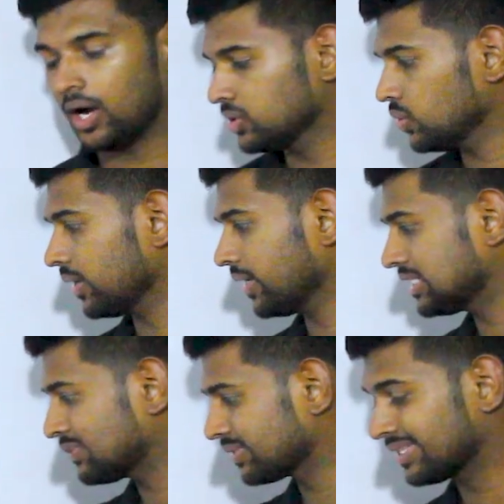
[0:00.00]
also
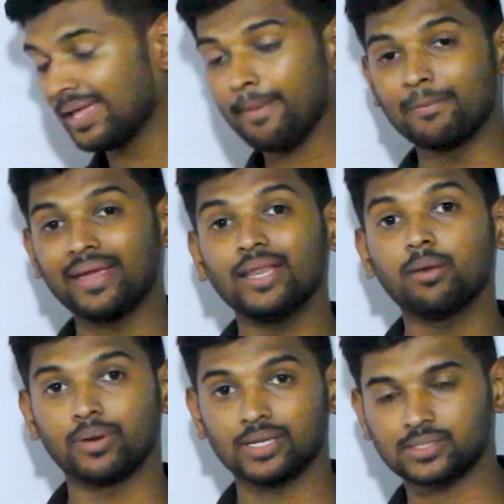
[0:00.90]
attached with the
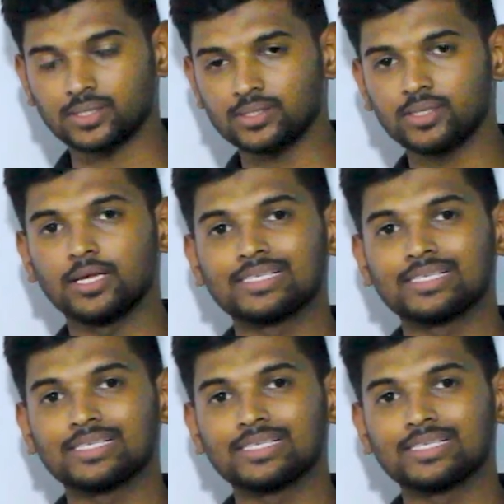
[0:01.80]
medial meniscus.